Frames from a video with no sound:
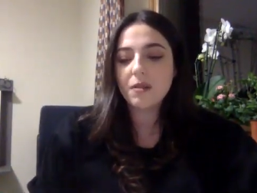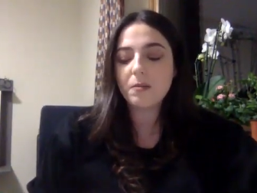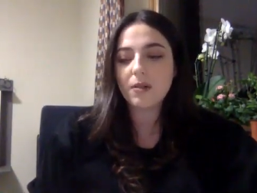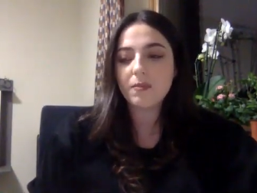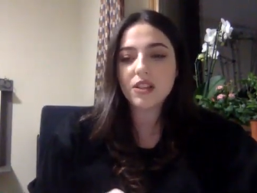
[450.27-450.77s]

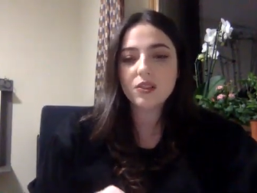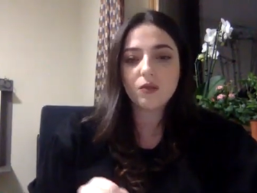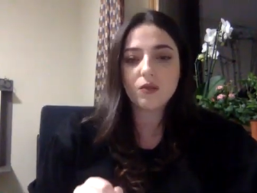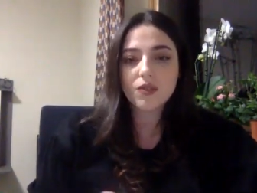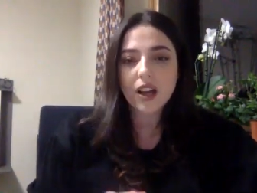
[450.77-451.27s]
but med
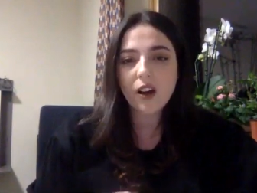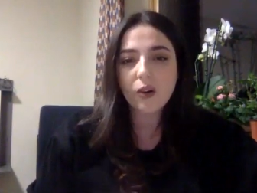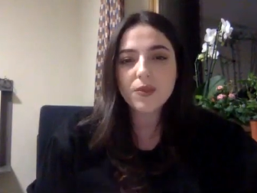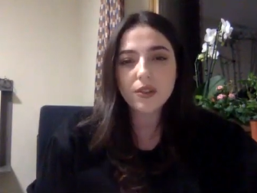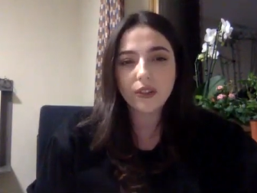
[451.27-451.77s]
school also
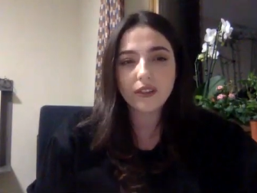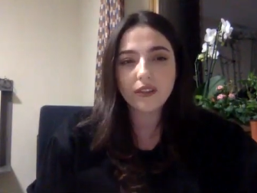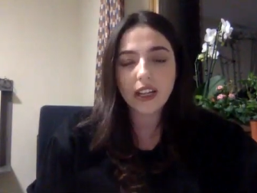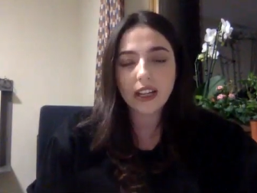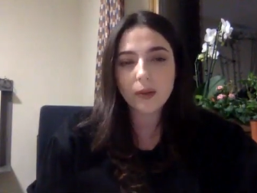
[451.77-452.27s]
helps you
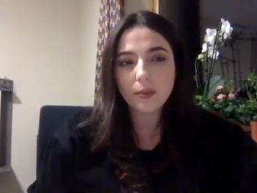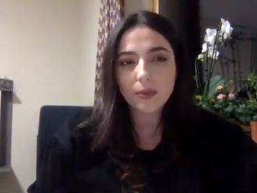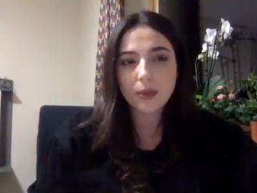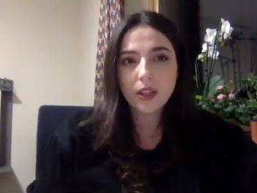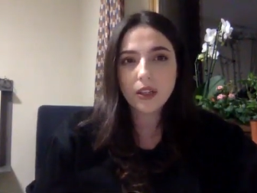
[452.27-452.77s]
develop
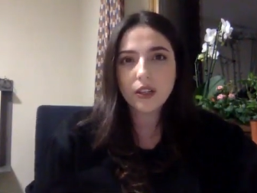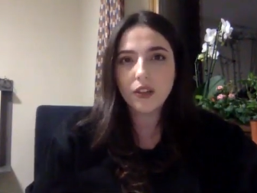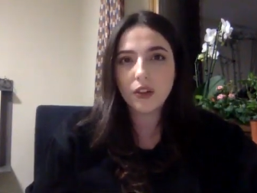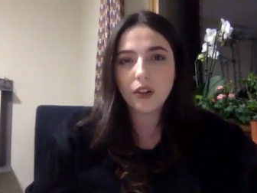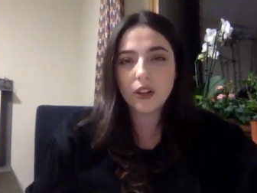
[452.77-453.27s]

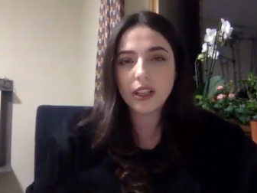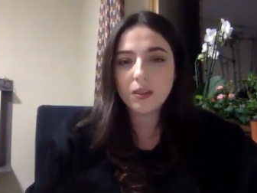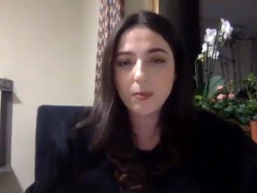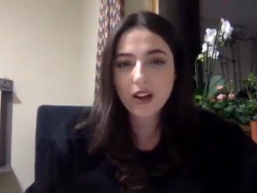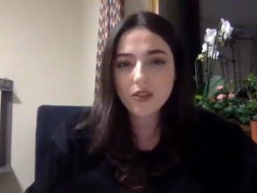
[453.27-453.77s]
your
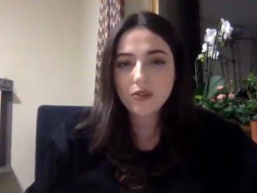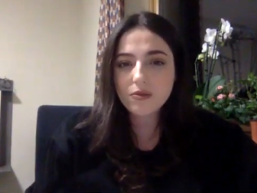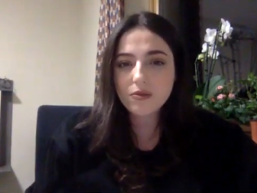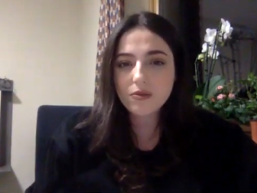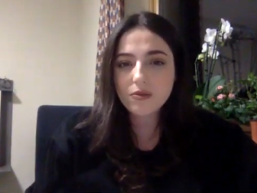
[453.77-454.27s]
interpersonal
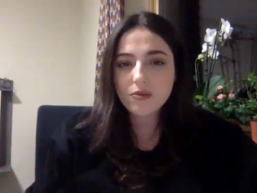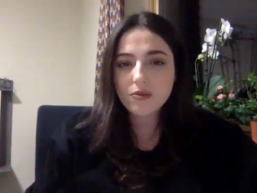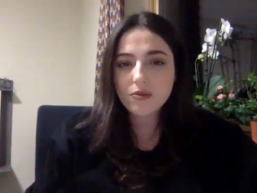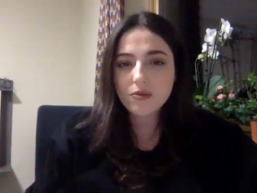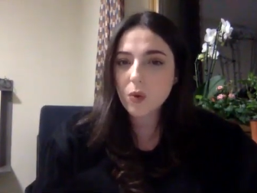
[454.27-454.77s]

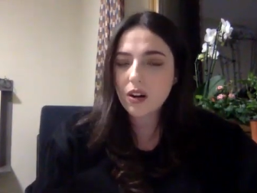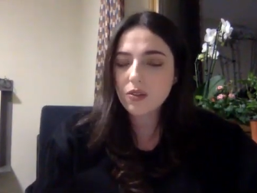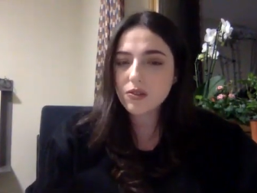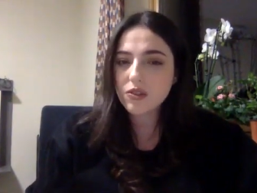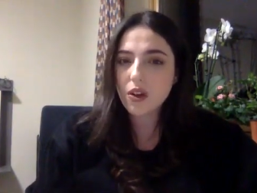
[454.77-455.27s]
skills as well.